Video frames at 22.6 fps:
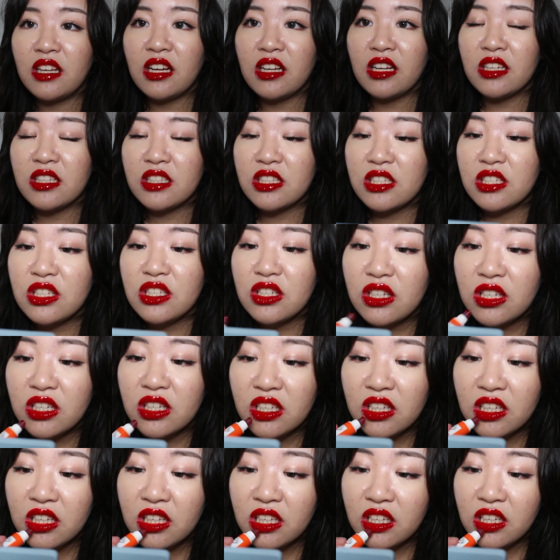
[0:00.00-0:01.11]
That is not
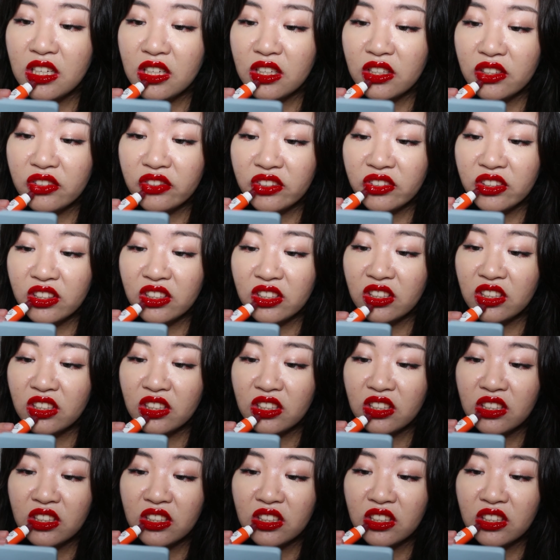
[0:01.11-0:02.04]
even.